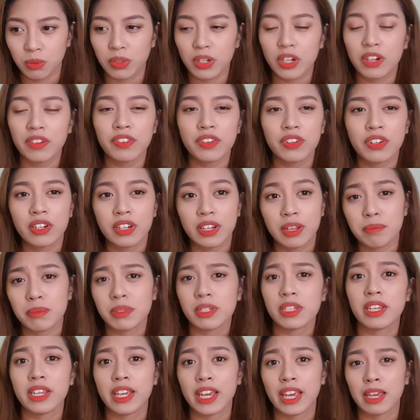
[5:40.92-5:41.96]
Whenever an
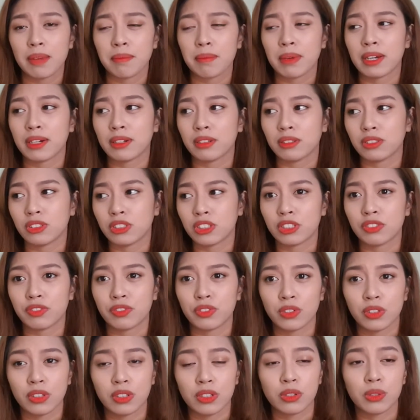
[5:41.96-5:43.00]
MC came out just
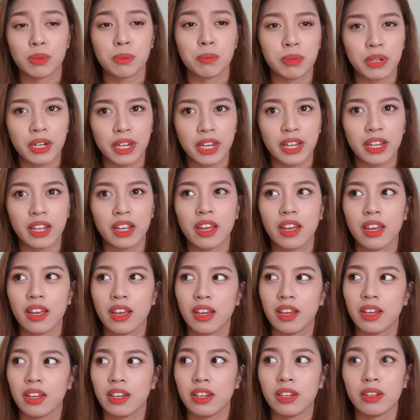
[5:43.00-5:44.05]
for a little break,
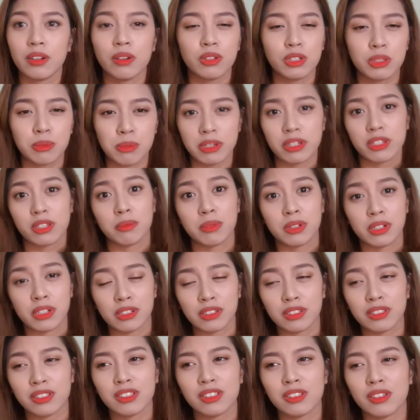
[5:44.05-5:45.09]
it'd always be someone
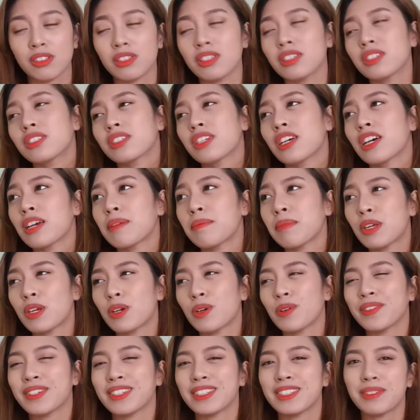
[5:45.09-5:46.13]
else. So this time
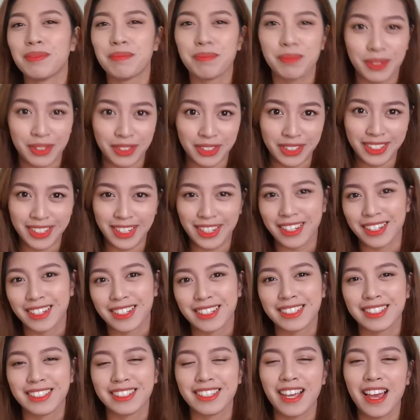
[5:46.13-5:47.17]
it was MONSTA
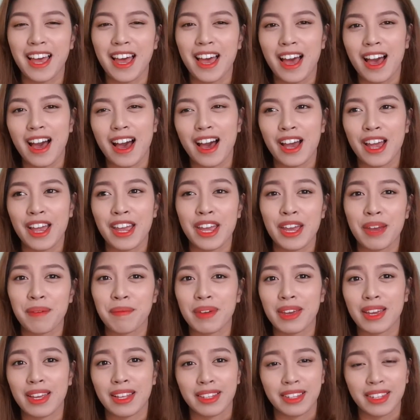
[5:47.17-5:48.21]
X, IM,
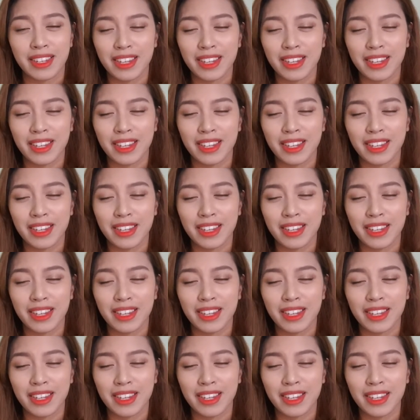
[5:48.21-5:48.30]
and